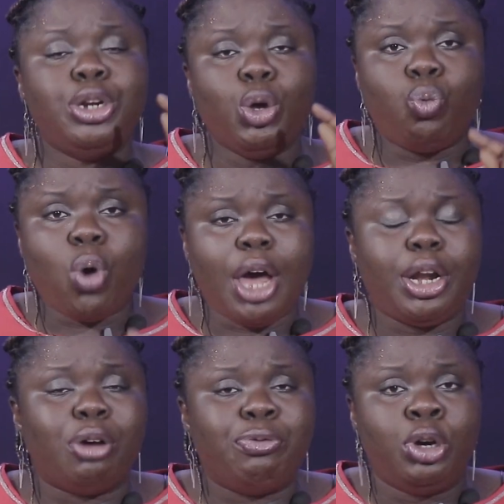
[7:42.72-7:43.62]
The
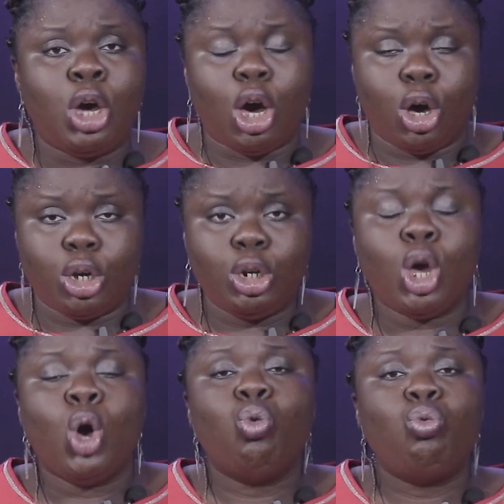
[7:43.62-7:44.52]
Word of God
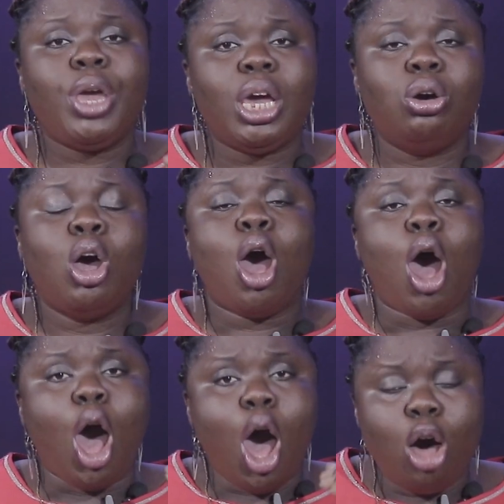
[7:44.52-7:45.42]
will
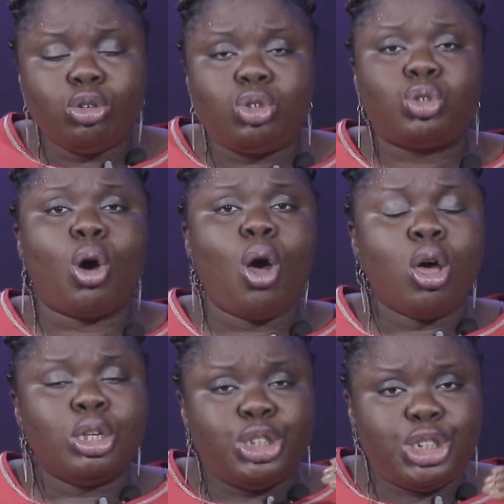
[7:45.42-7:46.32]
also
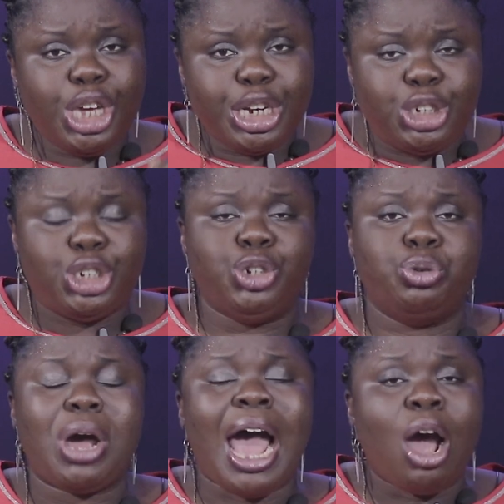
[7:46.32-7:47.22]
teach
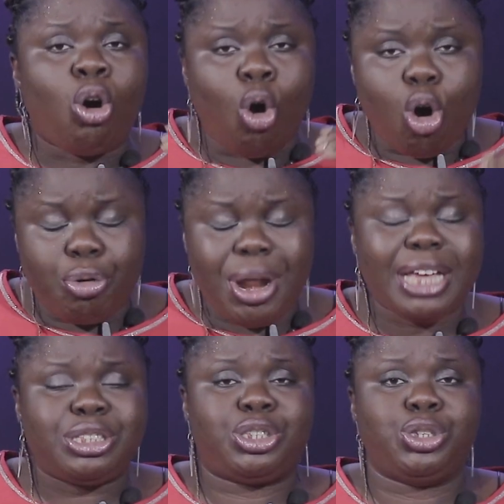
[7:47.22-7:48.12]
you and
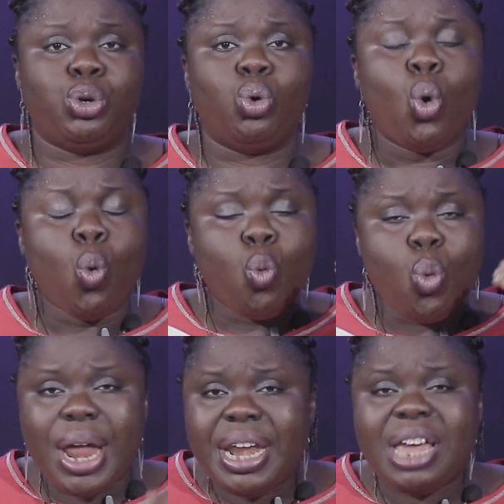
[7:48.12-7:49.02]
correct you
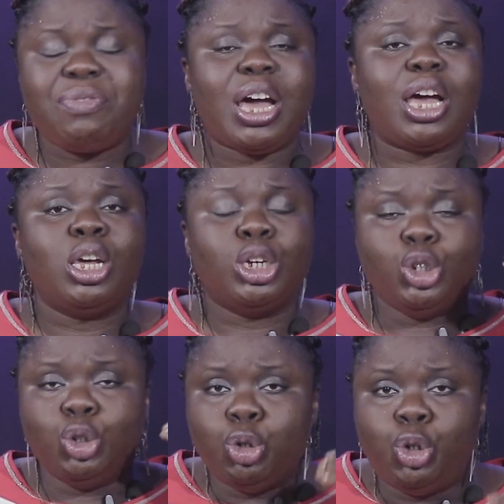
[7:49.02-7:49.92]
whenever
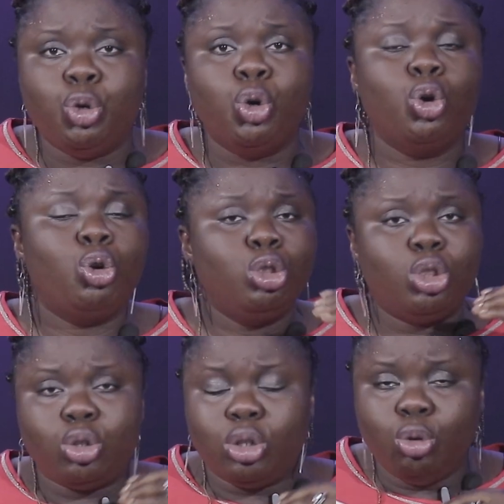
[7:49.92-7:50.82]
you do
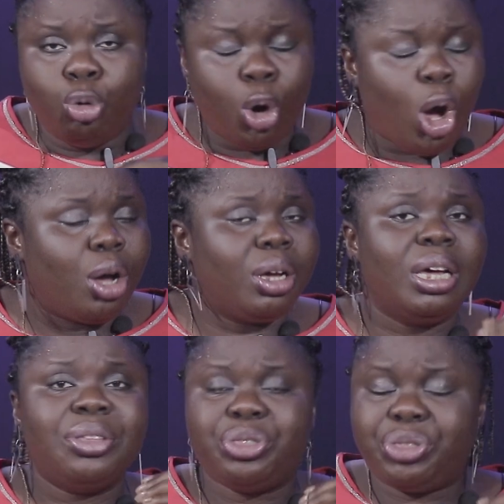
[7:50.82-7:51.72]

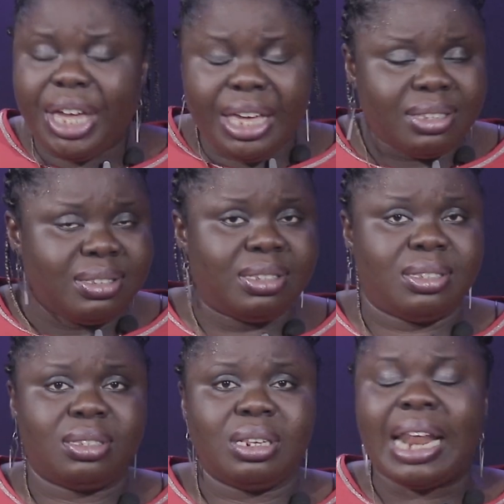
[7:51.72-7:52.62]
wrong
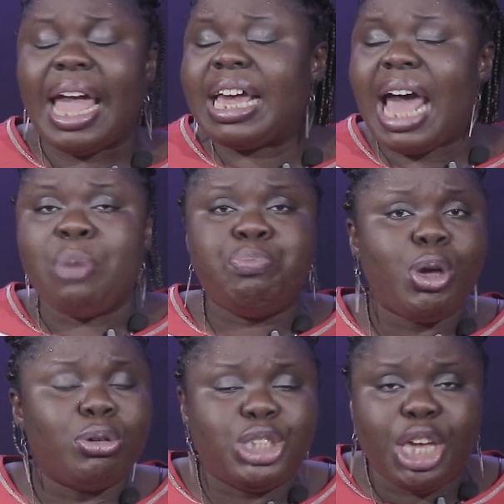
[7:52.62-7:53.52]
things, like
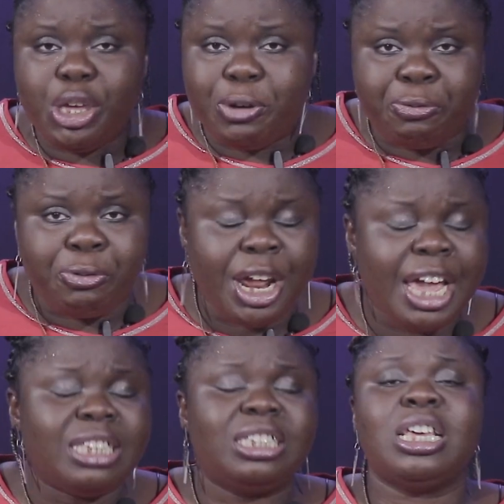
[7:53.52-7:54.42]
abusing your
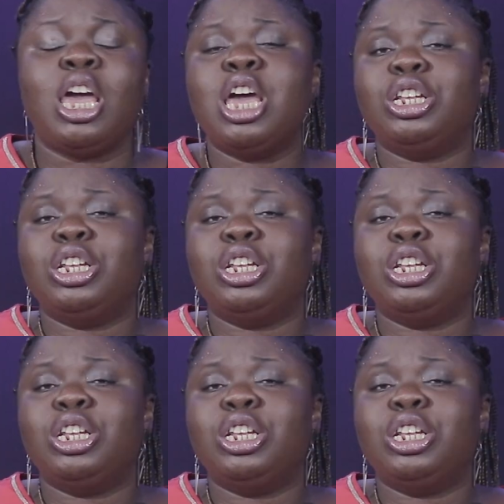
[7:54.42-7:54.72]
friends,